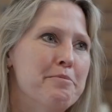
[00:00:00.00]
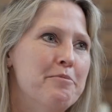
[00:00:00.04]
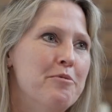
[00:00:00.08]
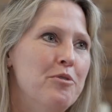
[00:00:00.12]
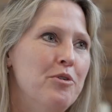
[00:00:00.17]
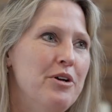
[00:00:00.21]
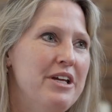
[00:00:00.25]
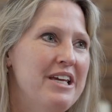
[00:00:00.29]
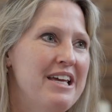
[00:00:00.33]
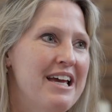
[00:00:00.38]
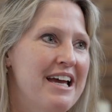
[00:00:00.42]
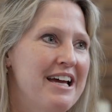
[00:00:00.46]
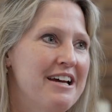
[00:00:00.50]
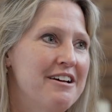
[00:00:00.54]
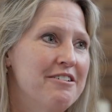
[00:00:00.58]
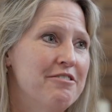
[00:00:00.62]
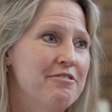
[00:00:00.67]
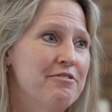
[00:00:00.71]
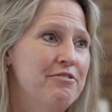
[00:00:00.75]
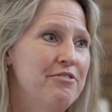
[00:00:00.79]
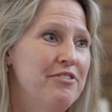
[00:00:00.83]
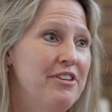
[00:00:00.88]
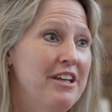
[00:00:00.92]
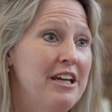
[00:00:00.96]
We
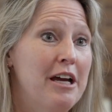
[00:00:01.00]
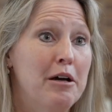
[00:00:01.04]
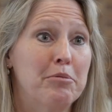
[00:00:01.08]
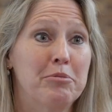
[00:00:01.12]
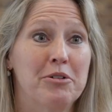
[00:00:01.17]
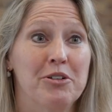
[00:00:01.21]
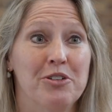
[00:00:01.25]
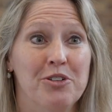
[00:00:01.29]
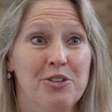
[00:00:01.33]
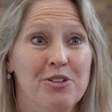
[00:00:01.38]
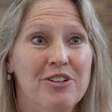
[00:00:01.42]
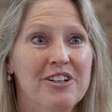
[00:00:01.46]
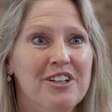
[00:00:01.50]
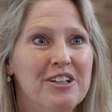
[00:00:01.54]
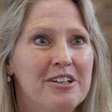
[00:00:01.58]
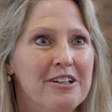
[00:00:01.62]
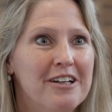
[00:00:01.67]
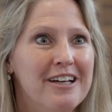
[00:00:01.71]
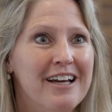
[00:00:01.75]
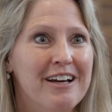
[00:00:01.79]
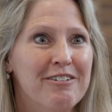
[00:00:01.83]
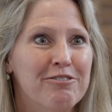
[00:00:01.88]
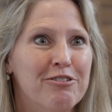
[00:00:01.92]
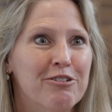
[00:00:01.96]
have the opportunity
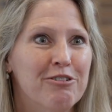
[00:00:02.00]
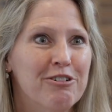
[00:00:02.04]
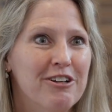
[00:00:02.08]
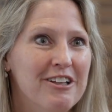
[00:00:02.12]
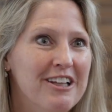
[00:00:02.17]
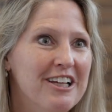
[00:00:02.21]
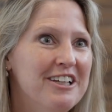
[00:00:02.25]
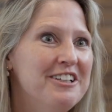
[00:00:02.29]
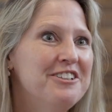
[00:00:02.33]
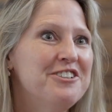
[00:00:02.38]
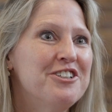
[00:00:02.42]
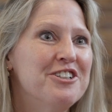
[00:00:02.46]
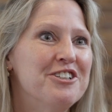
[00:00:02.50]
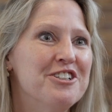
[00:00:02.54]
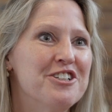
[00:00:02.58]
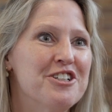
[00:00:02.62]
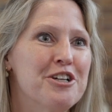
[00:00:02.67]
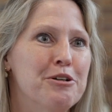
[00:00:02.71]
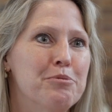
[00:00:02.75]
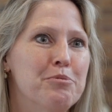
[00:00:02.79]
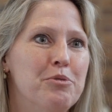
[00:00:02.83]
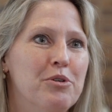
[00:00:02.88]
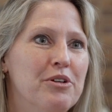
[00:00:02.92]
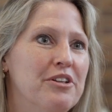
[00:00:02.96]
to have a
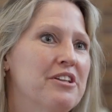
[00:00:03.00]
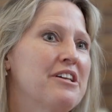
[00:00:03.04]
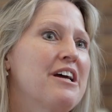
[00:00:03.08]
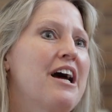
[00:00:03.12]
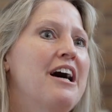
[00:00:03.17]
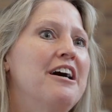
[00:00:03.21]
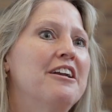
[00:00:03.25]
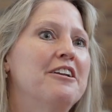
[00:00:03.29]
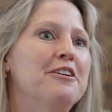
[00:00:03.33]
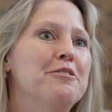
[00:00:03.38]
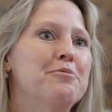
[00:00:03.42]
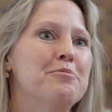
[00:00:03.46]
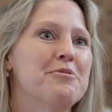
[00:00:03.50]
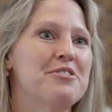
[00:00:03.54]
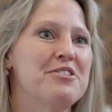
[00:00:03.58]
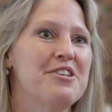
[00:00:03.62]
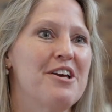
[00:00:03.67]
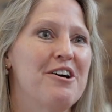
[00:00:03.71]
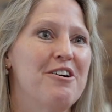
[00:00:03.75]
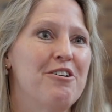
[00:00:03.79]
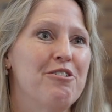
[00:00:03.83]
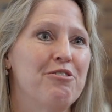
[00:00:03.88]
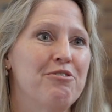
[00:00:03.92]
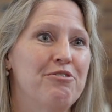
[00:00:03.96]
relationship with God
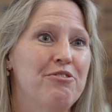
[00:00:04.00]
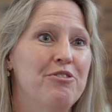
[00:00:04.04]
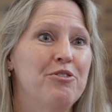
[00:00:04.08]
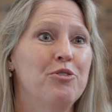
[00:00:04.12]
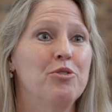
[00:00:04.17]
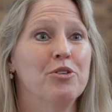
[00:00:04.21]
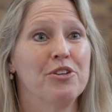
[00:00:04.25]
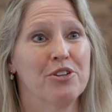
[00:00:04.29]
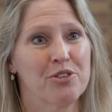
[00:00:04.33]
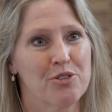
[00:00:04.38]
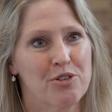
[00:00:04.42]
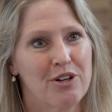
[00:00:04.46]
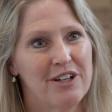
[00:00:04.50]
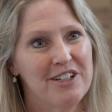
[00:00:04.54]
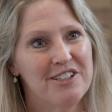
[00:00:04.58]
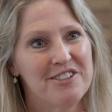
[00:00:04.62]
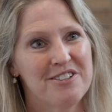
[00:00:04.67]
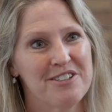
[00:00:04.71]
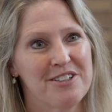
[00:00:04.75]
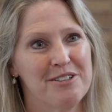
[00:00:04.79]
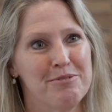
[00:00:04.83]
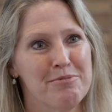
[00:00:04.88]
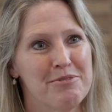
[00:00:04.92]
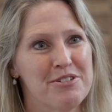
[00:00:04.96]
himself, with
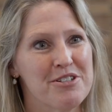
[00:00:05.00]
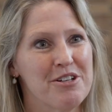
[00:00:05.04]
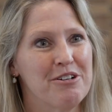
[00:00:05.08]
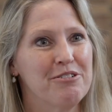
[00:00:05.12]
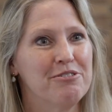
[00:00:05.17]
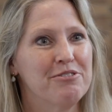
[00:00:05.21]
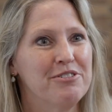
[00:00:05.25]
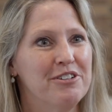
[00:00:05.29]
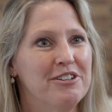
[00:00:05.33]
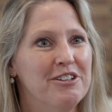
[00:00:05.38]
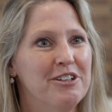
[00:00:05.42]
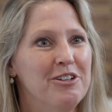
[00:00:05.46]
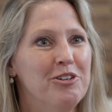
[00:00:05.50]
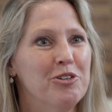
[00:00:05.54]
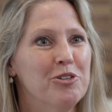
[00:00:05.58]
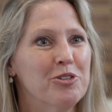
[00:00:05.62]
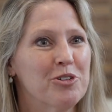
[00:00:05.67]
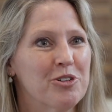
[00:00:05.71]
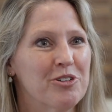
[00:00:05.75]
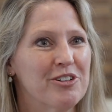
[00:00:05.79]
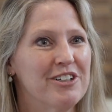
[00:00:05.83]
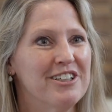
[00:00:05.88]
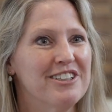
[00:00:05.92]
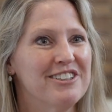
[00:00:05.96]
Christ himself in the
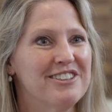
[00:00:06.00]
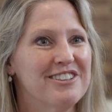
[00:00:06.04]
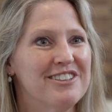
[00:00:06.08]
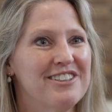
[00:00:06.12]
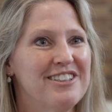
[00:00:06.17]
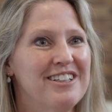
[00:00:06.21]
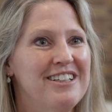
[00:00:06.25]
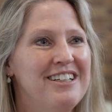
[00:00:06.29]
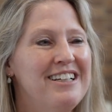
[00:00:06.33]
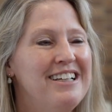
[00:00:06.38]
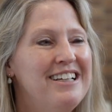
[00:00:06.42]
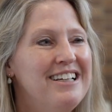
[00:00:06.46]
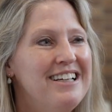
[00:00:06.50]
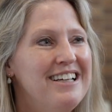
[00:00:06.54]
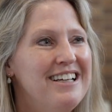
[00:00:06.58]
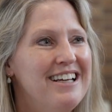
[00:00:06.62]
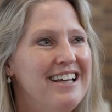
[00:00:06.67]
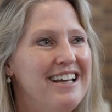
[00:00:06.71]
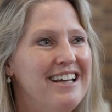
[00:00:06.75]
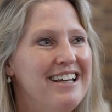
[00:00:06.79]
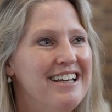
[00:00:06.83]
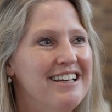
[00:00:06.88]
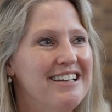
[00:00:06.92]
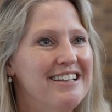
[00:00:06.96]
Eucharist.
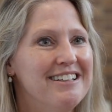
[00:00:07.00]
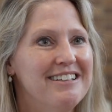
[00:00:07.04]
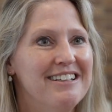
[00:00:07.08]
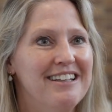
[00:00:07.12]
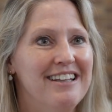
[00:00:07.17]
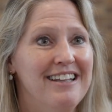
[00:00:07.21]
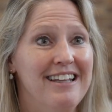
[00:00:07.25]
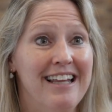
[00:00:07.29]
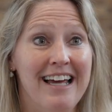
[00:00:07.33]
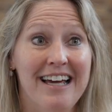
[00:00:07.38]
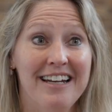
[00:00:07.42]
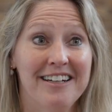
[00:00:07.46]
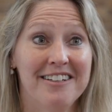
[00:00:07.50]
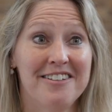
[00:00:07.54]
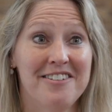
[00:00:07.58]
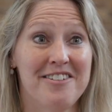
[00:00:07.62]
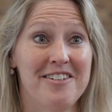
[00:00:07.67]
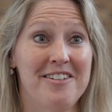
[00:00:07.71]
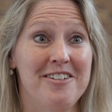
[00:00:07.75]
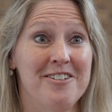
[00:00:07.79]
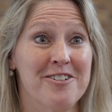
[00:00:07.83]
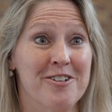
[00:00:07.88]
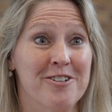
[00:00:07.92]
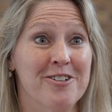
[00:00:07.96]
And that
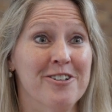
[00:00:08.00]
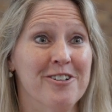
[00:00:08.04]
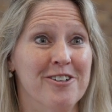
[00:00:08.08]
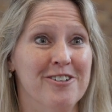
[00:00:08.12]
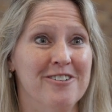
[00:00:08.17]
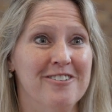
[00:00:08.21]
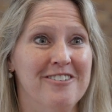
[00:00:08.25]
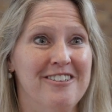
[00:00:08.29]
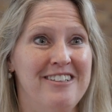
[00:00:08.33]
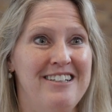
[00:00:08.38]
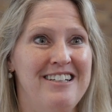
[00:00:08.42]
is eternal.